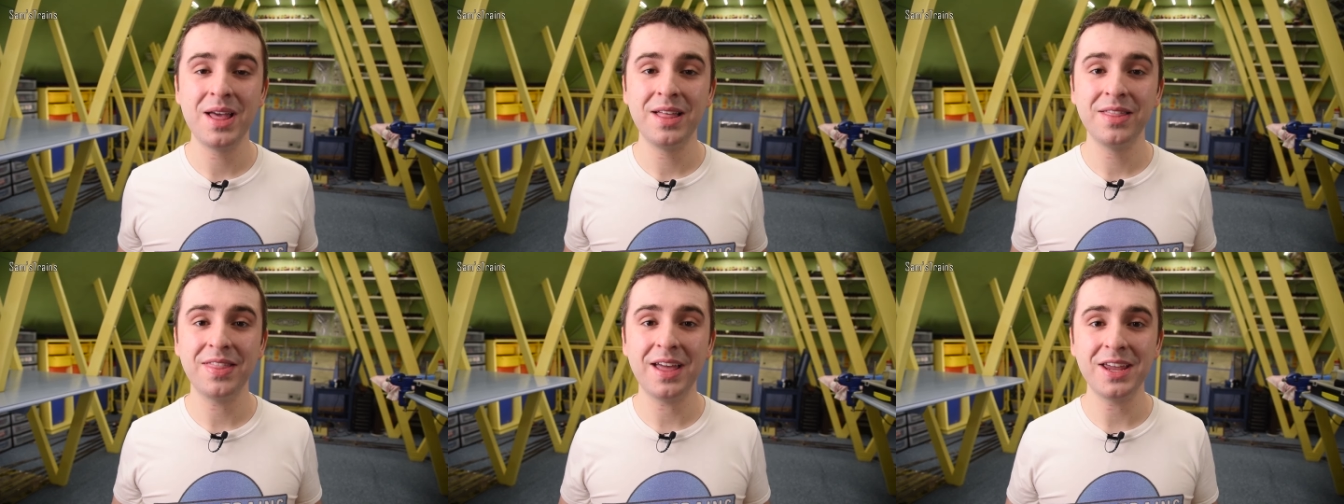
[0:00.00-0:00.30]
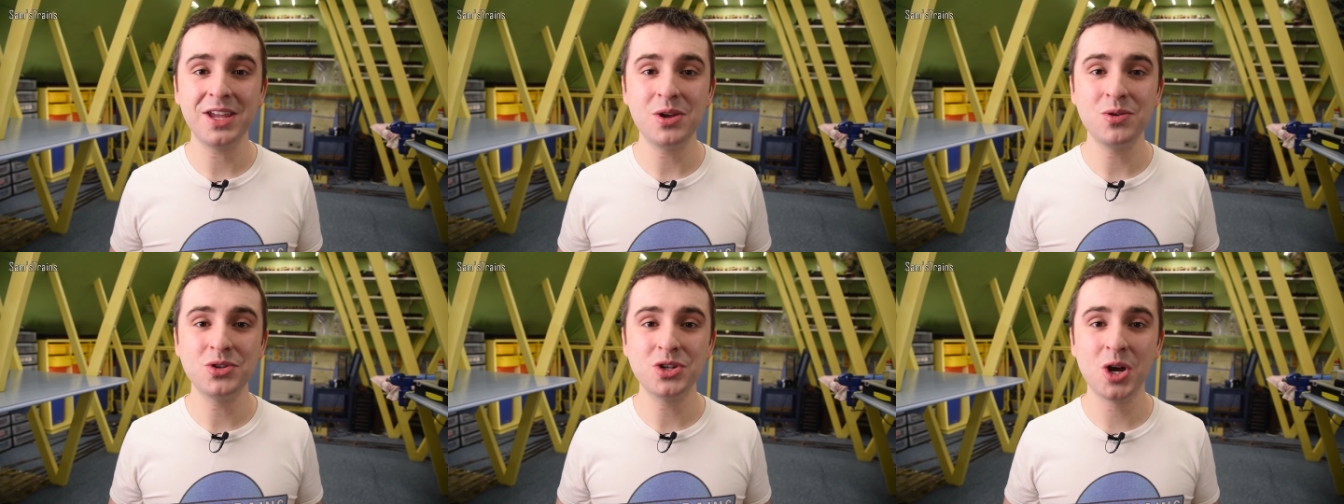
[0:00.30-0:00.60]

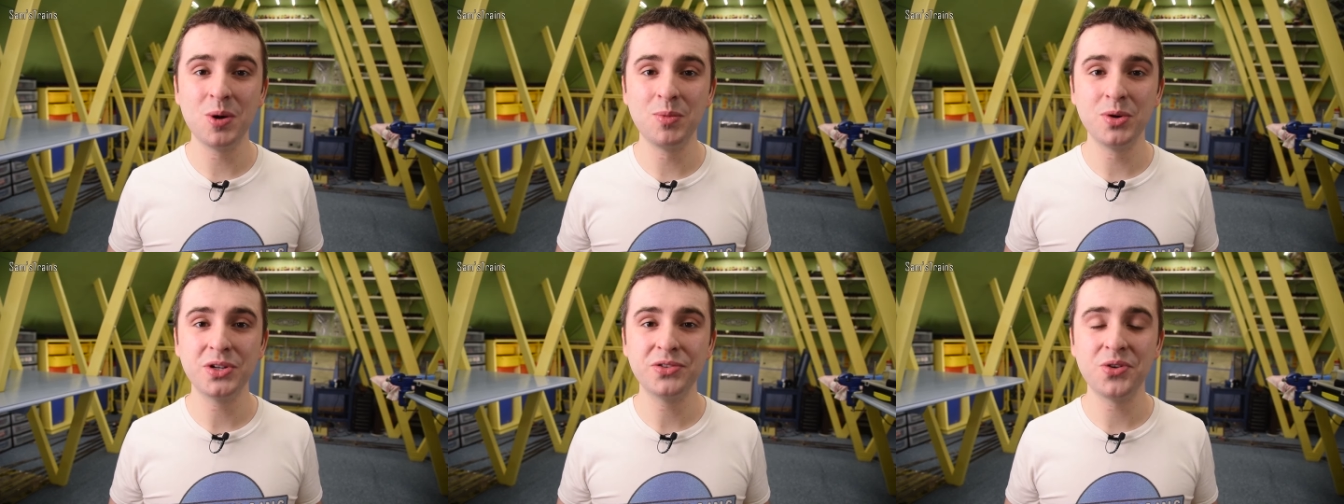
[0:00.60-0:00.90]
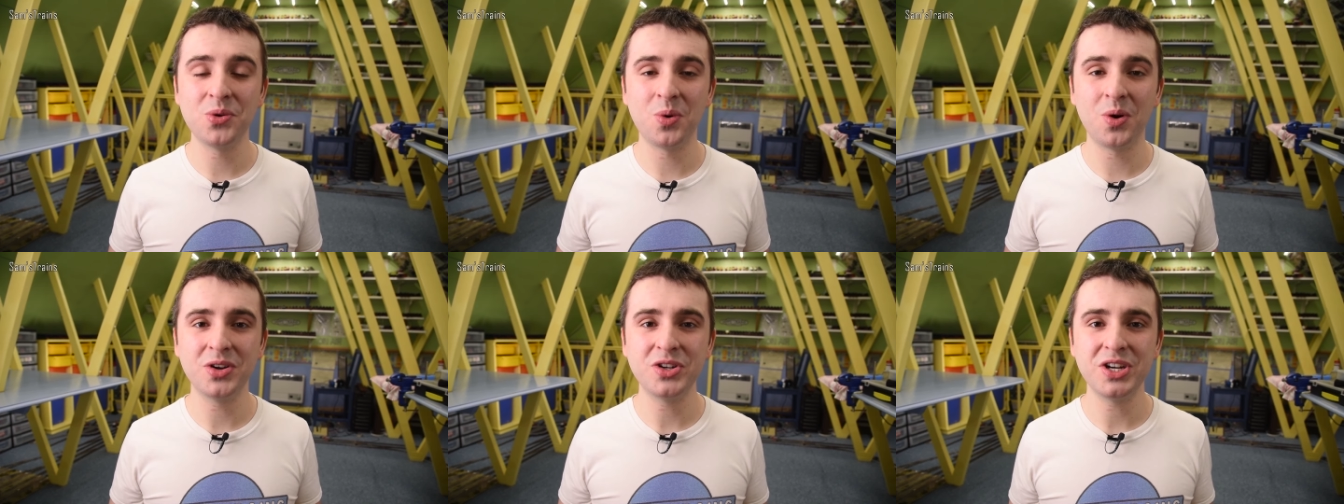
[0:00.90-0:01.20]
Thank you so much
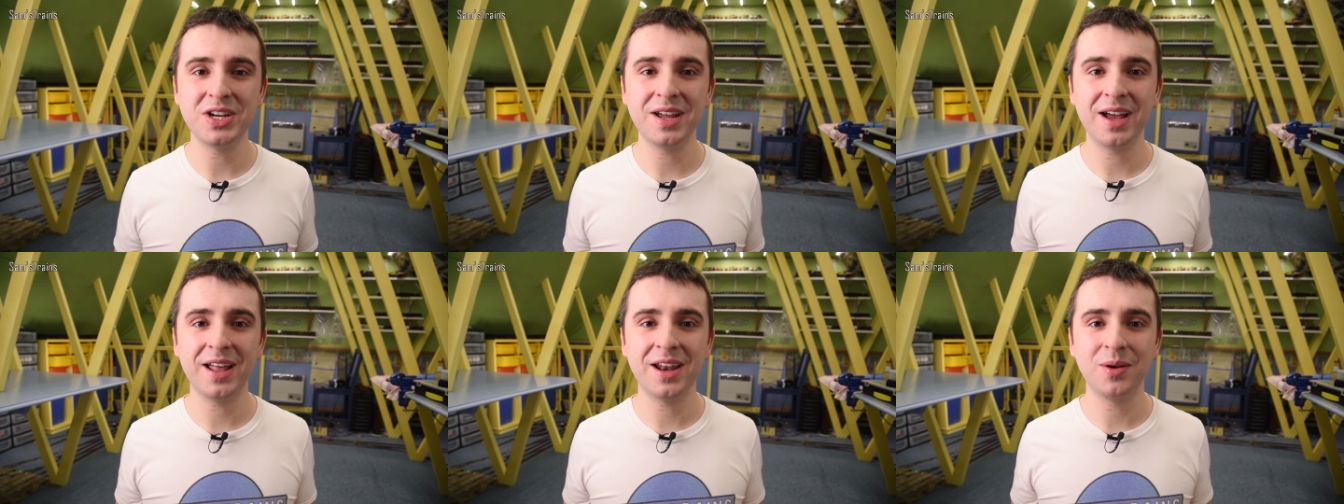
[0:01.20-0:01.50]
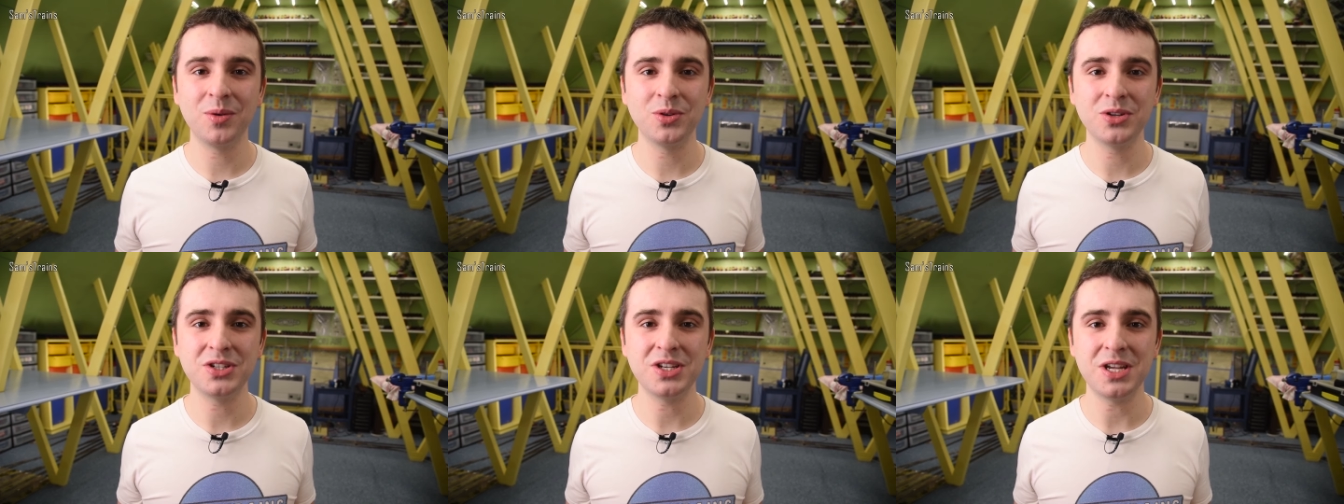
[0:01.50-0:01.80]
for watching, and I
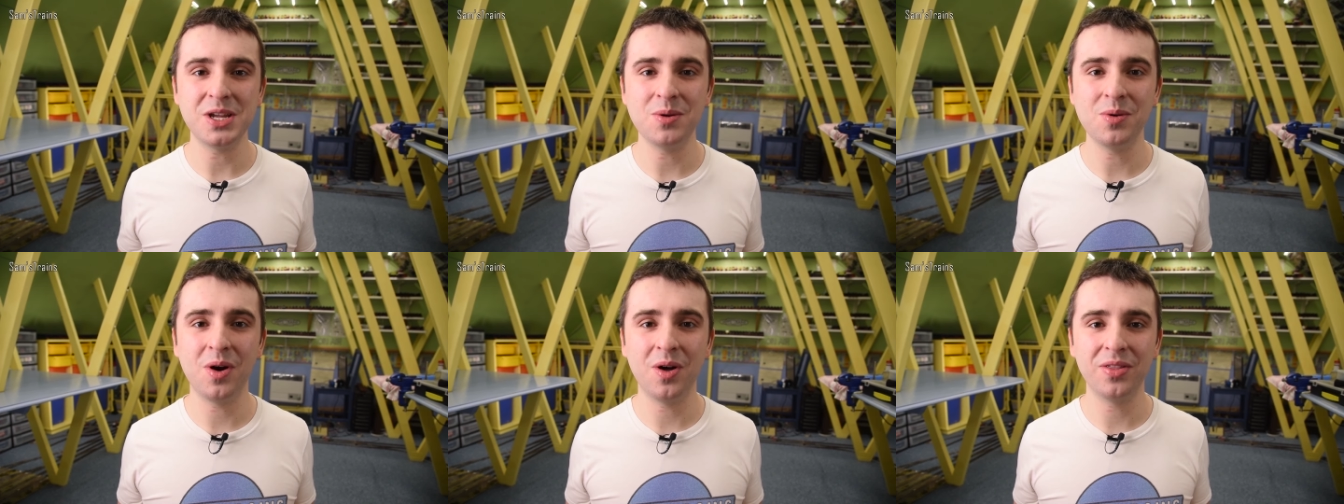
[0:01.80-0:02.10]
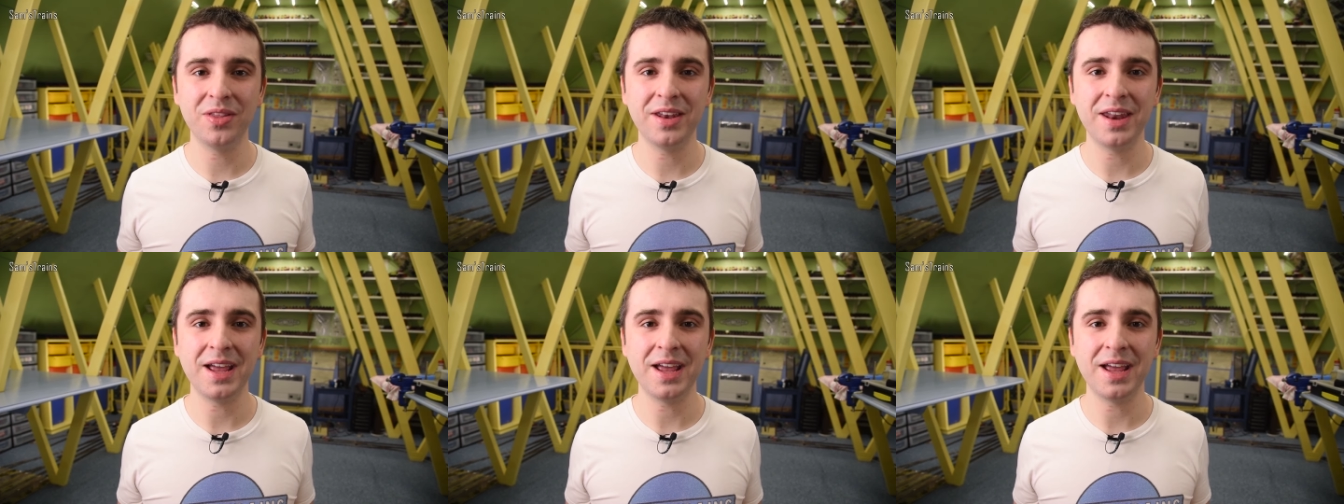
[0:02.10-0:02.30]
will see you on the